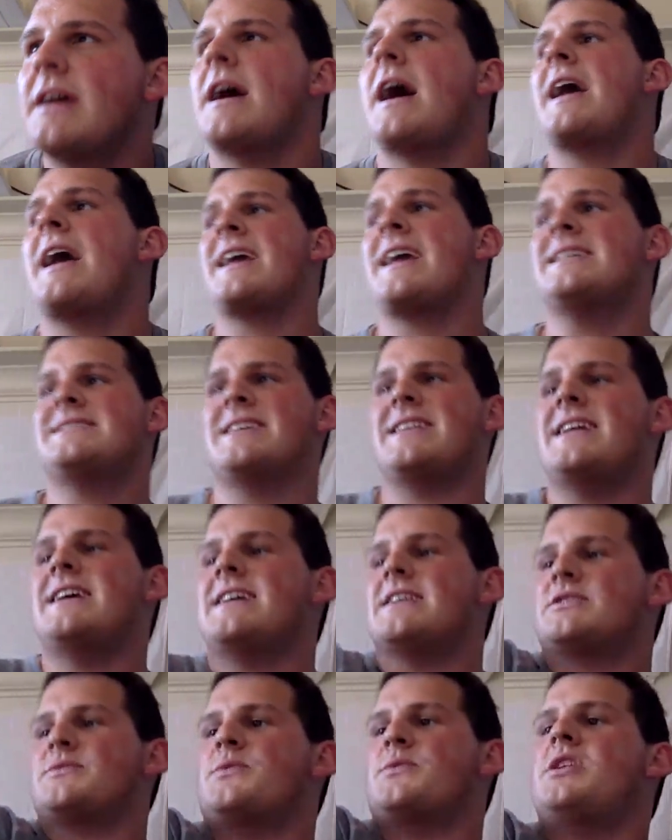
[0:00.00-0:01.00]
I guess it
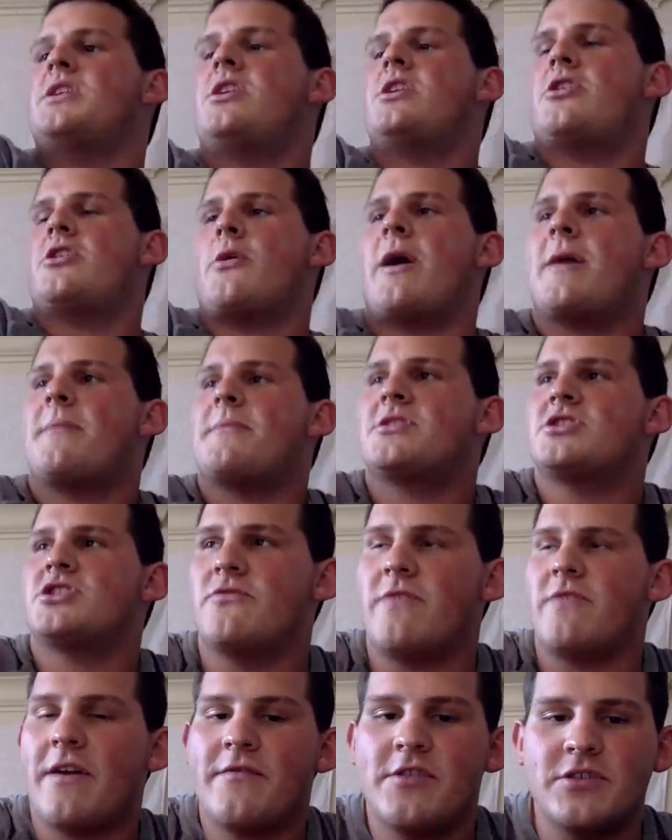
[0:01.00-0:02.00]
is. We need to know how much the
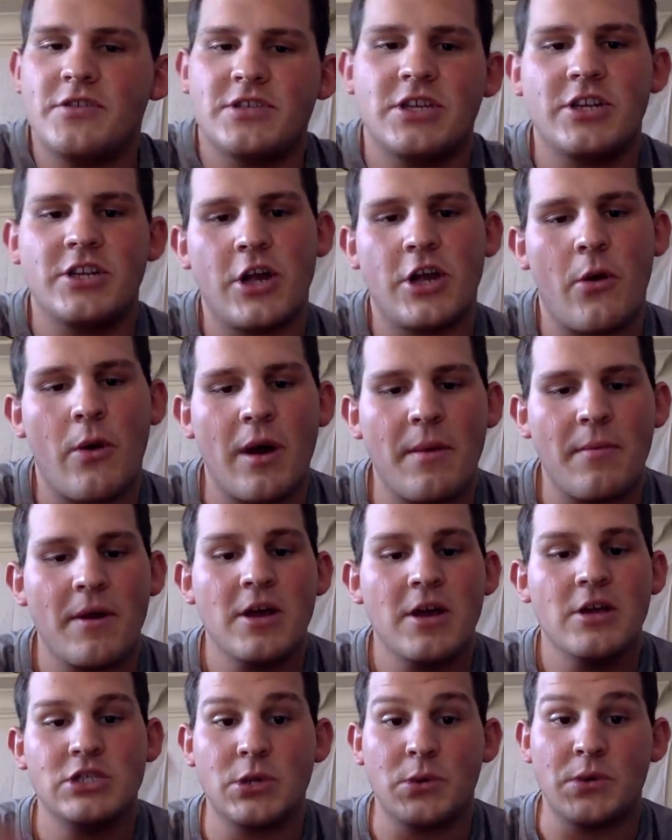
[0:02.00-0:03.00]
revenue is going to go up
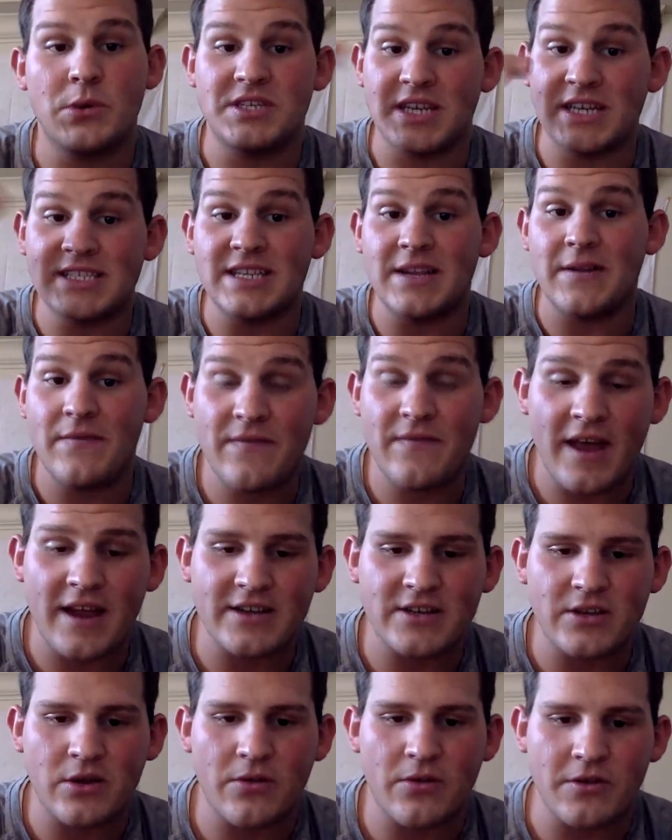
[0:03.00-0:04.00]
so it doesn't
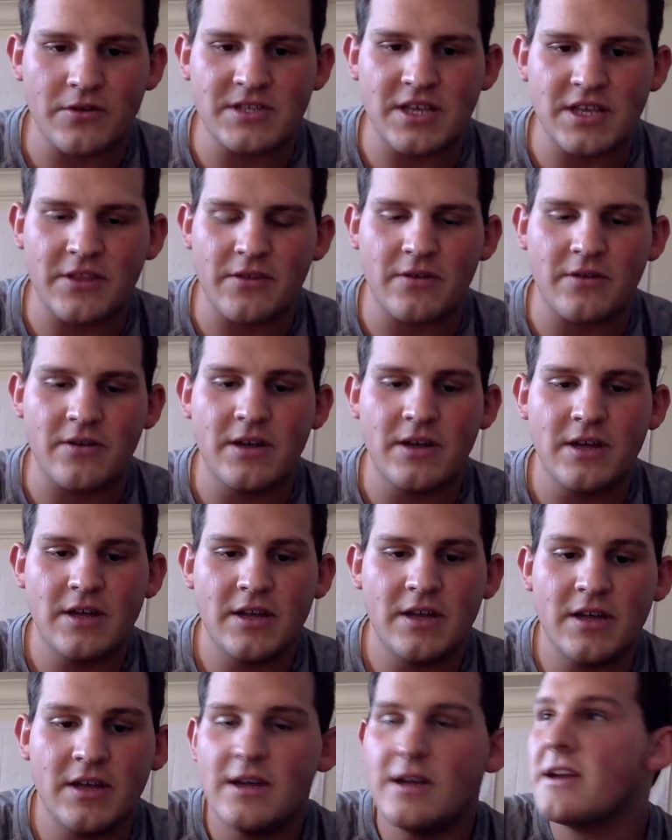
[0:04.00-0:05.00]
affect all those other.
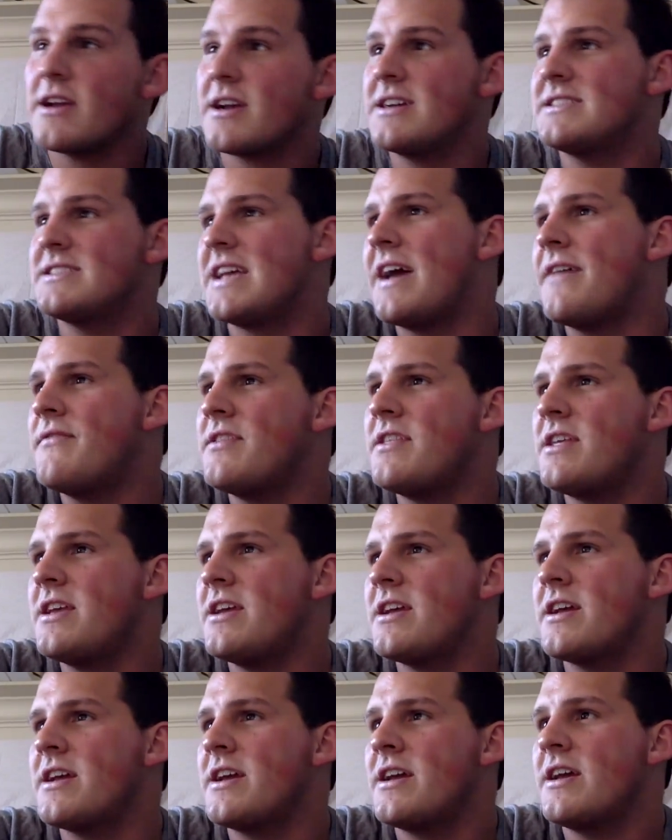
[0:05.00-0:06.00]
Because
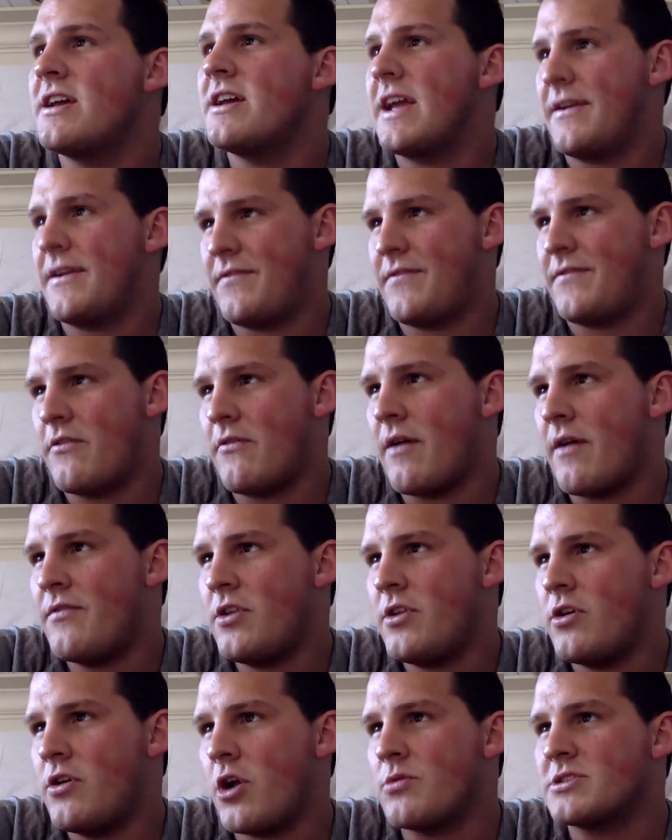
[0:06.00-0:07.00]
everything, if their
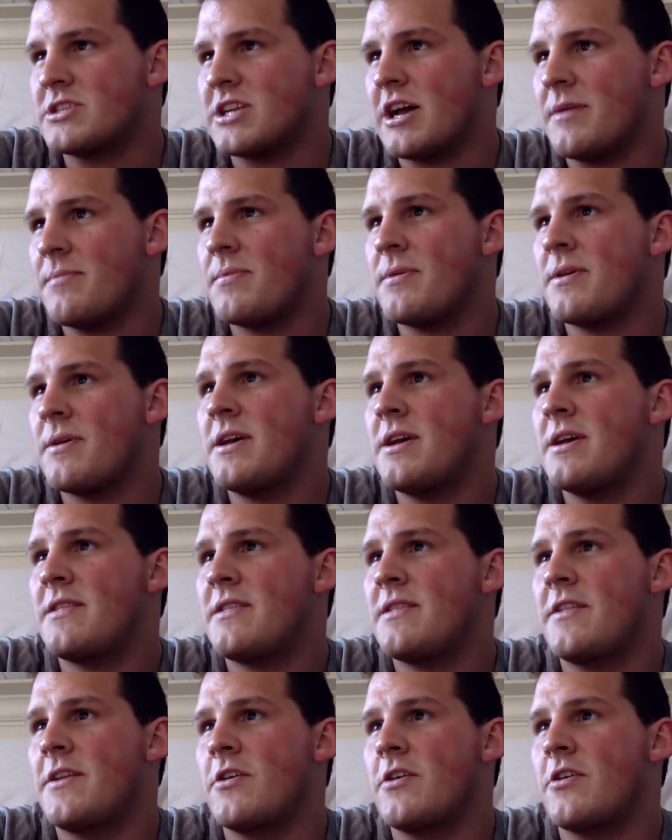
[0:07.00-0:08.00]
revenue goes up,
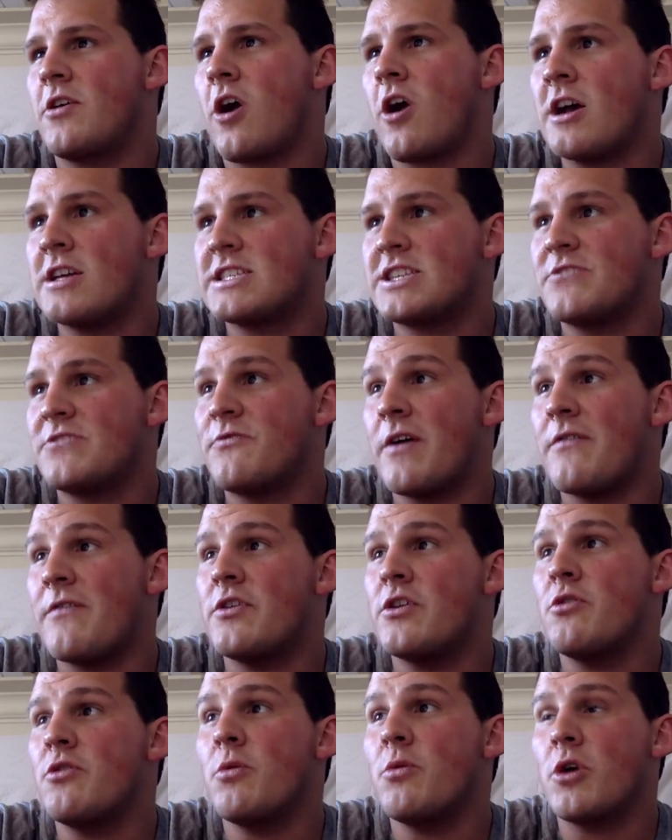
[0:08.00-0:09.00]
then their cost of
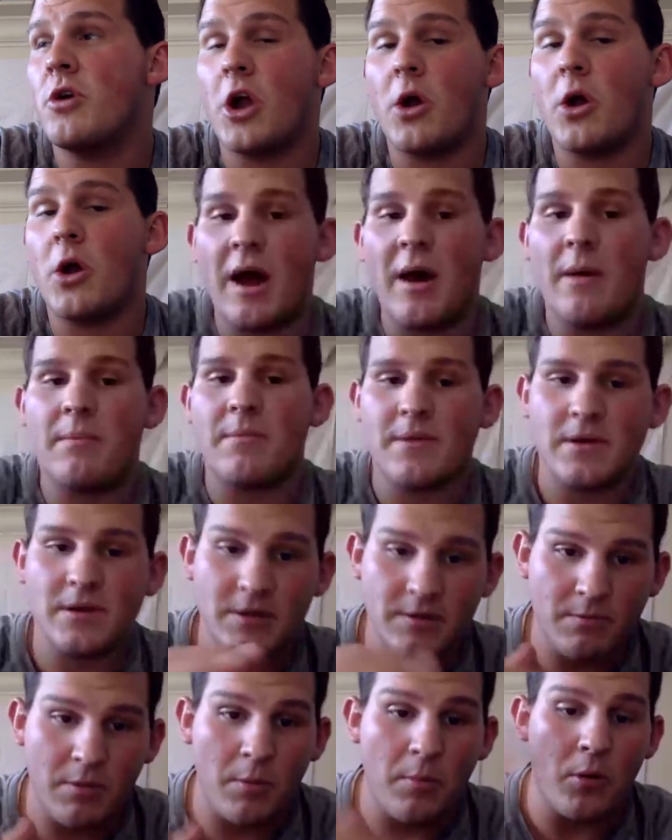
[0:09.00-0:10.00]
revenue will go up
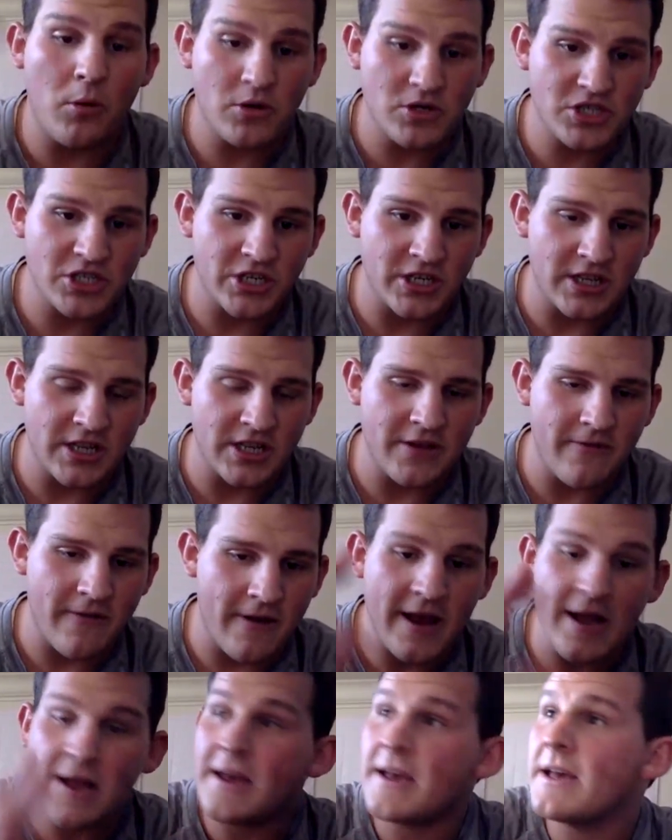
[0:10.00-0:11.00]
proportionately,
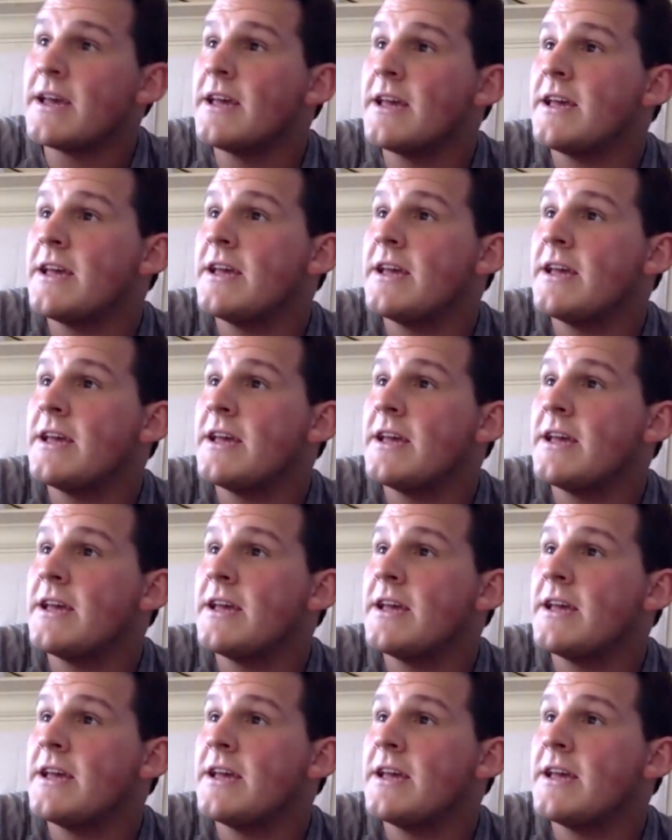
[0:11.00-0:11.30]
right?